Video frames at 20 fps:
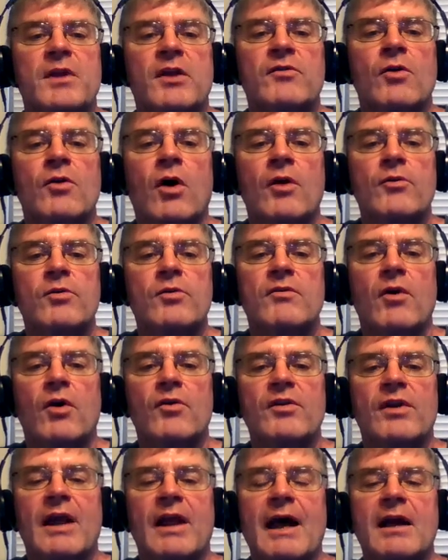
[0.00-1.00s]
as it also
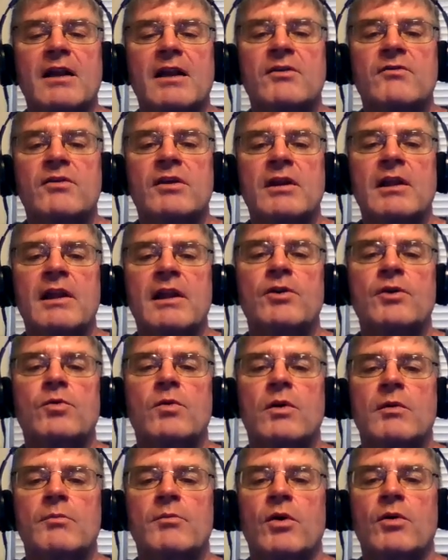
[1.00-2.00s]
involves an active
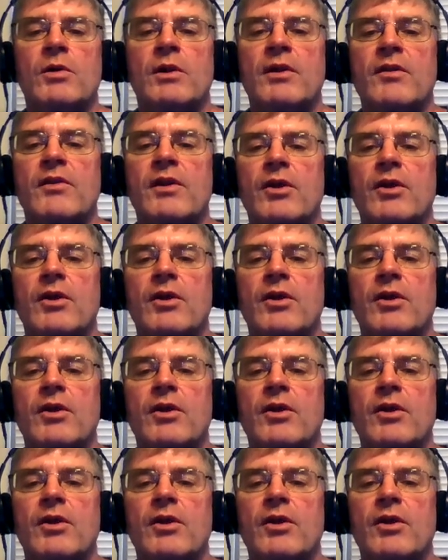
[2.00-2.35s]
intellectual component